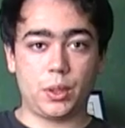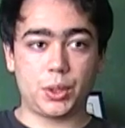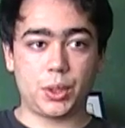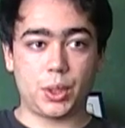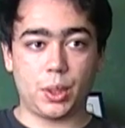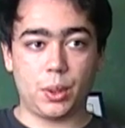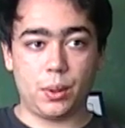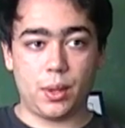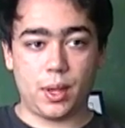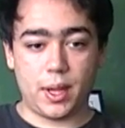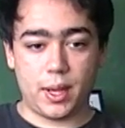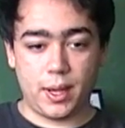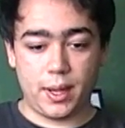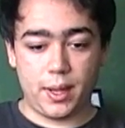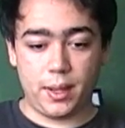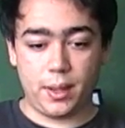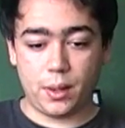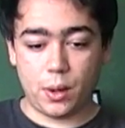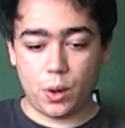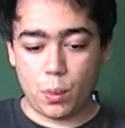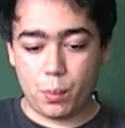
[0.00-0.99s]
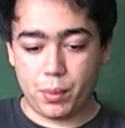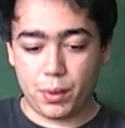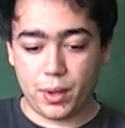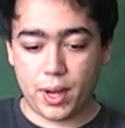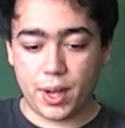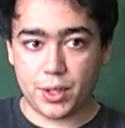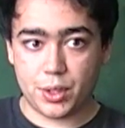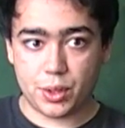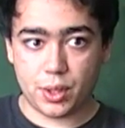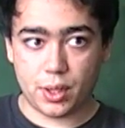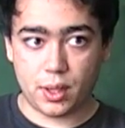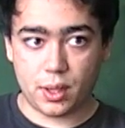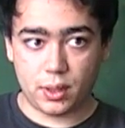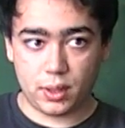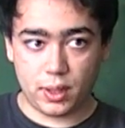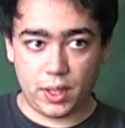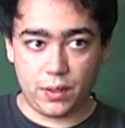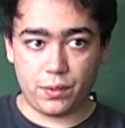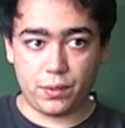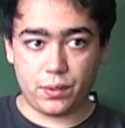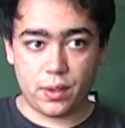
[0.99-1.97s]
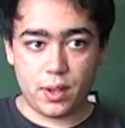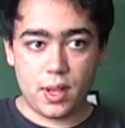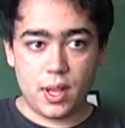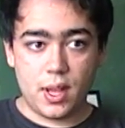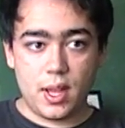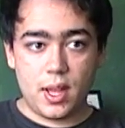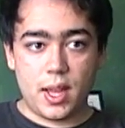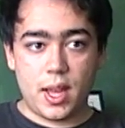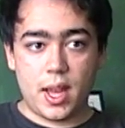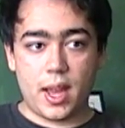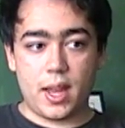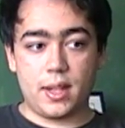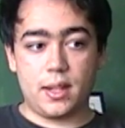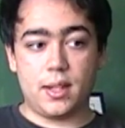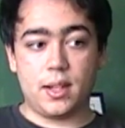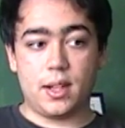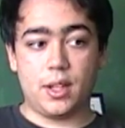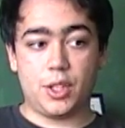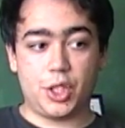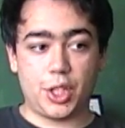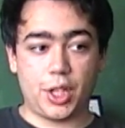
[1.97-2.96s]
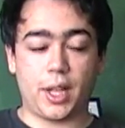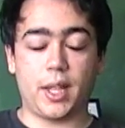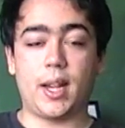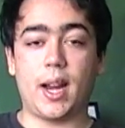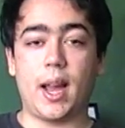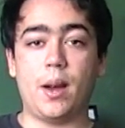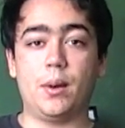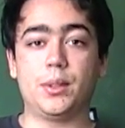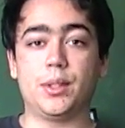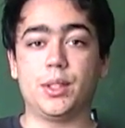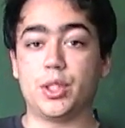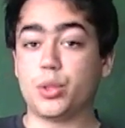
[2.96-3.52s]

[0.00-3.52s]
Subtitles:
So I hope you guys leave and check it out.